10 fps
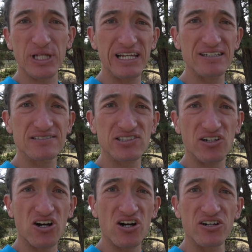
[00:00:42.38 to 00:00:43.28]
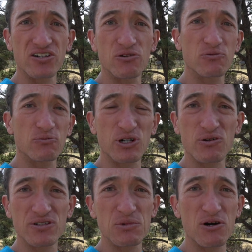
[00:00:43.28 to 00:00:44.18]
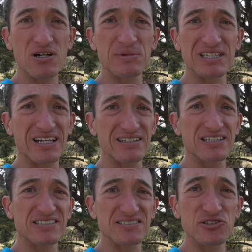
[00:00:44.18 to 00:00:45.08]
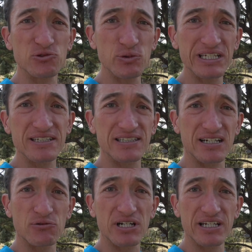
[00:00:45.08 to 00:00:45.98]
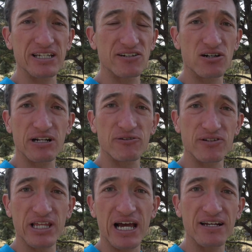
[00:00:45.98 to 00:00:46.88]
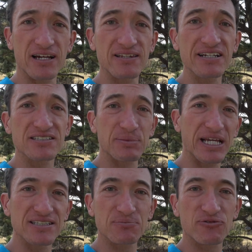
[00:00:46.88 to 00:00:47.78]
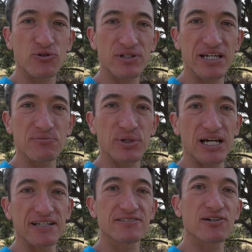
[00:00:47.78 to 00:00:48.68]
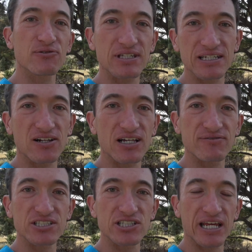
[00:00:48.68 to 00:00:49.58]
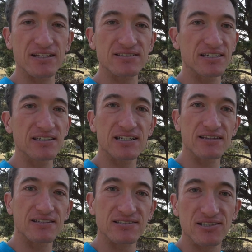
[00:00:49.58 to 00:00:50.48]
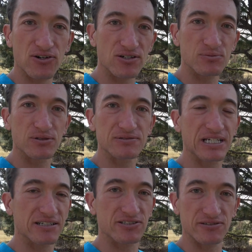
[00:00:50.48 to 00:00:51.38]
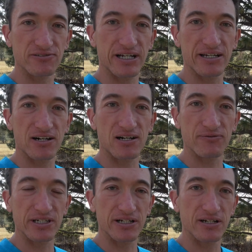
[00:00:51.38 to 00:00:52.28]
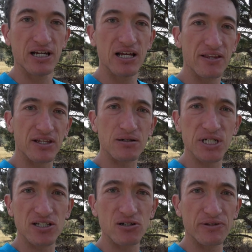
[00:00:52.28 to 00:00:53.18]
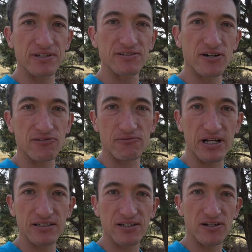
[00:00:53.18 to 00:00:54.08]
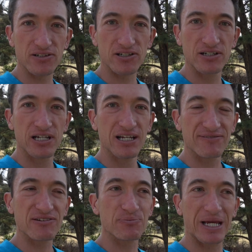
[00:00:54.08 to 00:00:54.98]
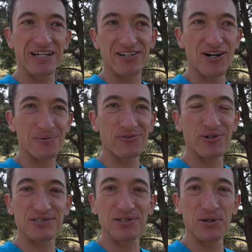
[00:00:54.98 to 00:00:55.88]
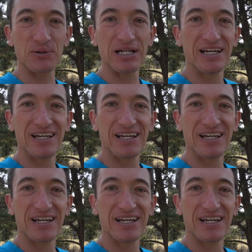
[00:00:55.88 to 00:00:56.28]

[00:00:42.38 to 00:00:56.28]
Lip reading: plans are we're going to Moab in like less than 2 weeks and I want to get it all ready for that. I'd like to paint it before then, but I don't think I'll have the chance. I need to get this horrible textured gray off there. I think I'm going to go with a dark red color. I've never painted a car before, so